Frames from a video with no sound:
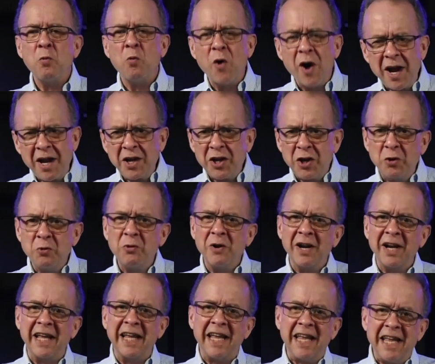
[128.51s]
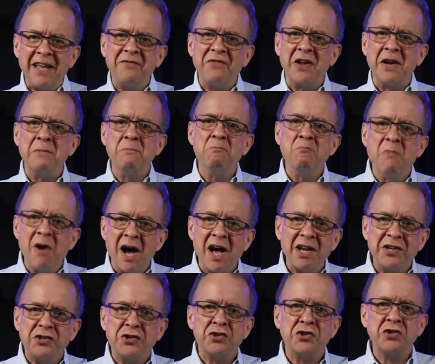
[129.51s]
what you really even
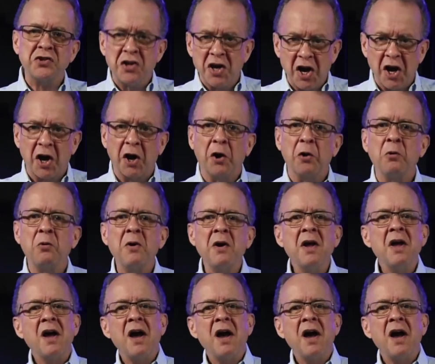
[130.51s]
must know